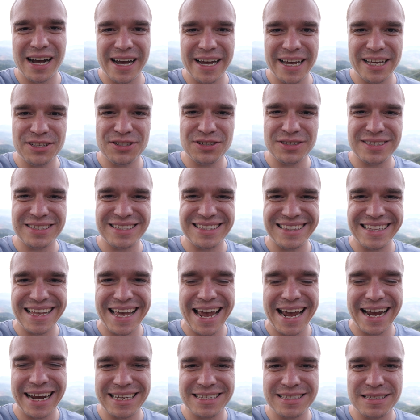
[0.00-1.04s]
It just
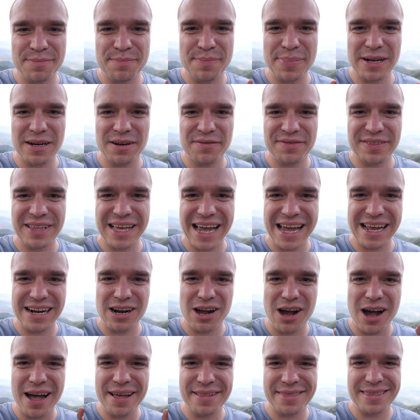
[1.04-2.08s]
lacks a bit of that
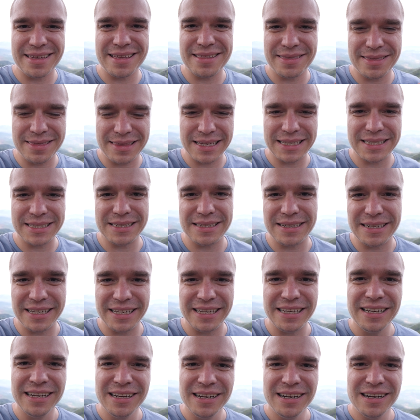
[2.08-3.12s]

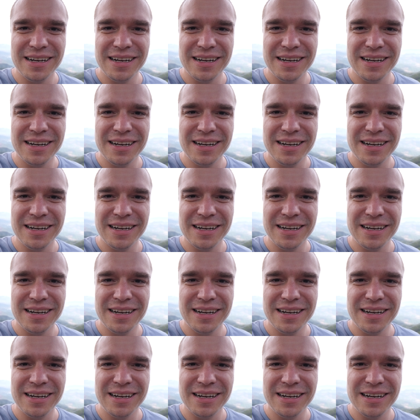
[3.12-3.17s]
authenticity,